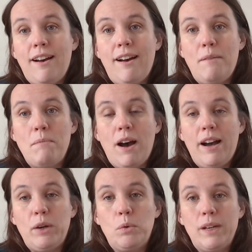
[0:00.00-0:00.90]

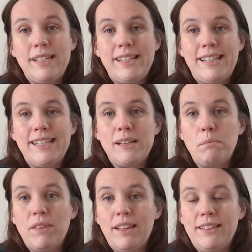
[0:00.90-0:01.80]
I always need
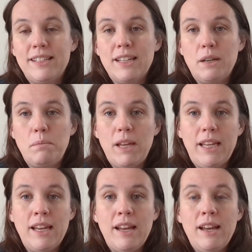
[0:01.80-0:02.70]
something that's going to
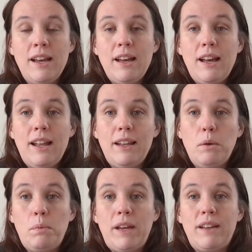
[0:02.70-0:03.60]
be a
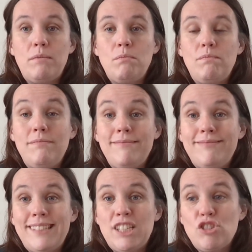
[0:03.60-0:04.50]
little bit
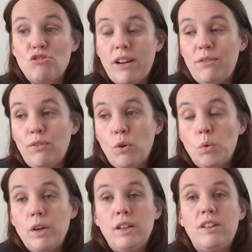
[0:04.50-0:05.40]

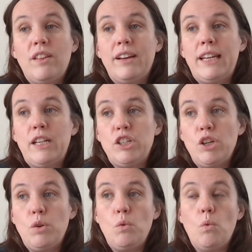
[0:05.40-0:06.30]
straightforward, that I can
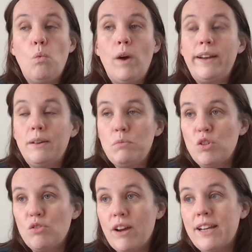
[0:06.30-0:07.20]
do when I'm
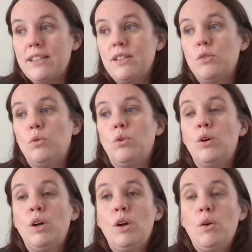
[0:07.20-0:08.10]
stressed
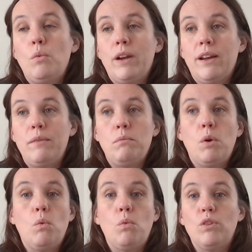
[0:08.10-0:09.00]
or when
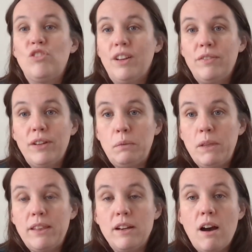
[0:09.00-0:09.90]
I'm watching a film
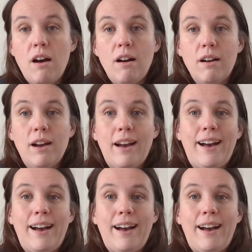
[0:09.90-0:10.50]
in the dark,